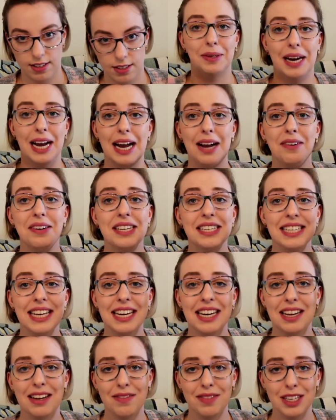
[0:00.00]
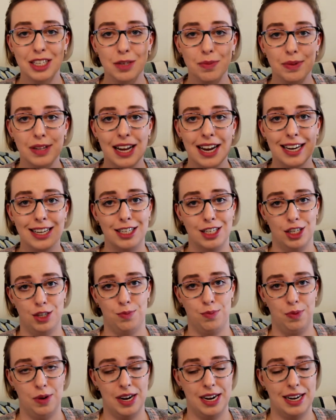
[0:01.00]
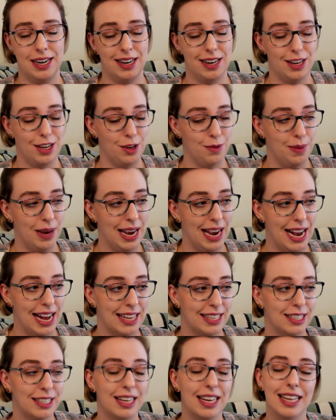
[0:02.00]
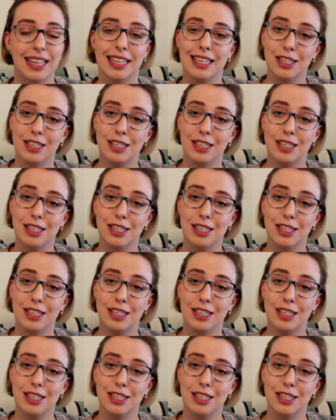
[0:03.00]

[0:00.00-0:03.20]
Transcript: So how does any of this apply to spring, you may ask?